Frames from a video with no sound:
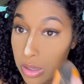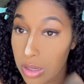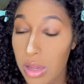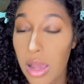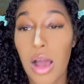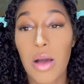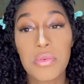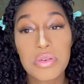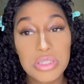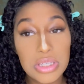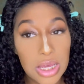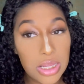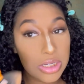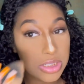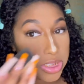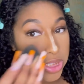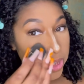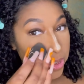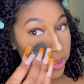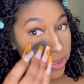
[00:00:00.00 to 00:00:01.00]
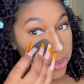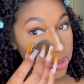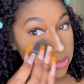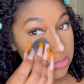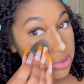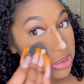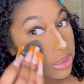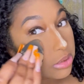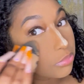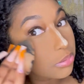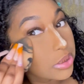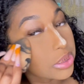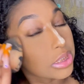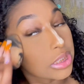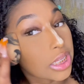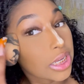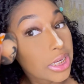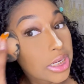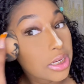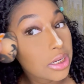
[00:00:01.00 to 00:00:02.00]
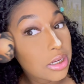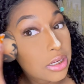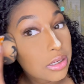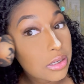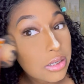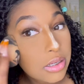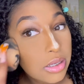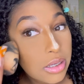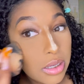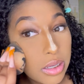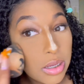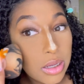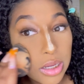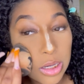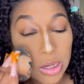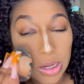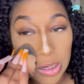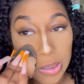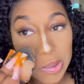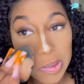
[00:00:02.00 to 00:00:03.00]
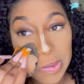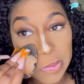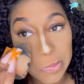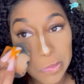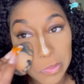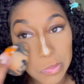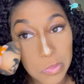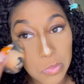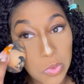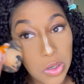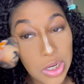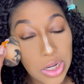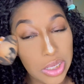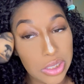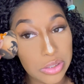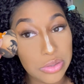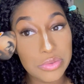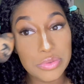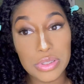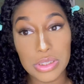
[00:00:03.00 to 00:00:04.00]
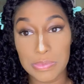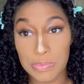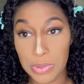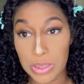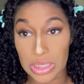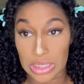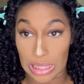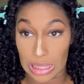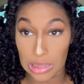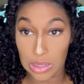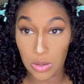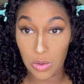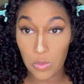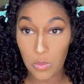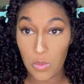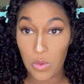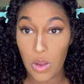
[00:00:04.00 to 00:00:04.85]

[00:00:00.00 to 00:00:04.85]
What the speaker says: I was kind of scared because it was looking pretty light. And the one I used is pretty yellow.